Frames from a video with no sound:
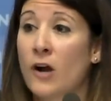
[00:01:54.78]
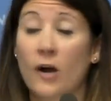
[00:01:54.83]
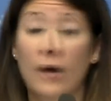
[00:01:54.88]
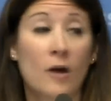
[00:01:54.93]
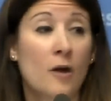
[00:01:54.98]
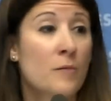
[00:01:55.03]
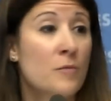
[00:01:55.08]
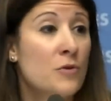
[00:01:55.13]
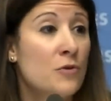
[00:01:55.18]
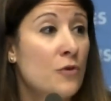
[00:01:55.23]
There
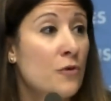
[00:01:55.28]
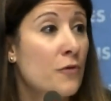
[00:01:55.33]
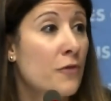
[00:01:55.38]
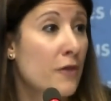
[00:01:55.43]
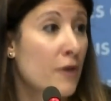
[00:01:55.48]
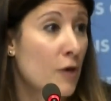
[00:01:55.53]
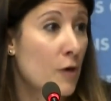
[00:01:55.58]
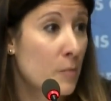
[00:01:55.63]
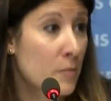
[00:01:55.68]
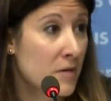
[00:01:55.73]
are
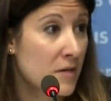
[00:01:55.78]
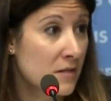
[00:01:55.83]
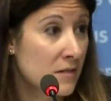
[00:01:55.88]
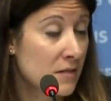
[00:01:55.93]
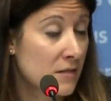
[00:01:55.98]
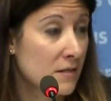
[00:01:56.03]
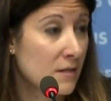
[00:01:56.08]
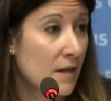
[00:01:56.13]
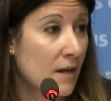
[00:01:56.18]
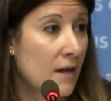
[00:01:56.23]

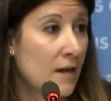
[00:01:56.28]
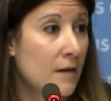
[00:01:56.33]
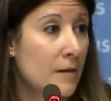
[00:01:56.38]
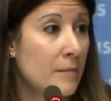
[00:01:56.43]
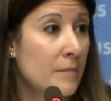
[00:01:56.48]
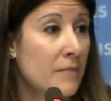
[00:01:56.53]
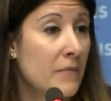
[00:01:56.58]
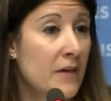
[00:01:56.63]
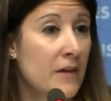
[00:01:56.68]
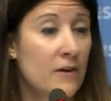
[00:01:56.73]
immunotherapies
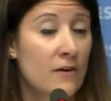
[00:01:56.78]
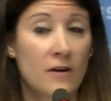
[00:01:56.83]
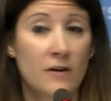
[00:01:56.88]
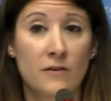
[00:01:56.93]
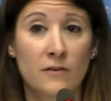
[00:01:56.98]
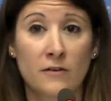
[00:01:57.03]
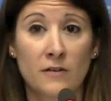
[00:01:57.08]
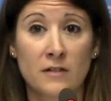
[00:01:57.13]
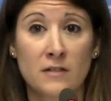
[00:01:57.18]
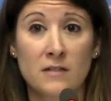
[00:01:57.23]
um, that are
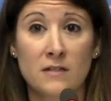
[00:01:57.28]
under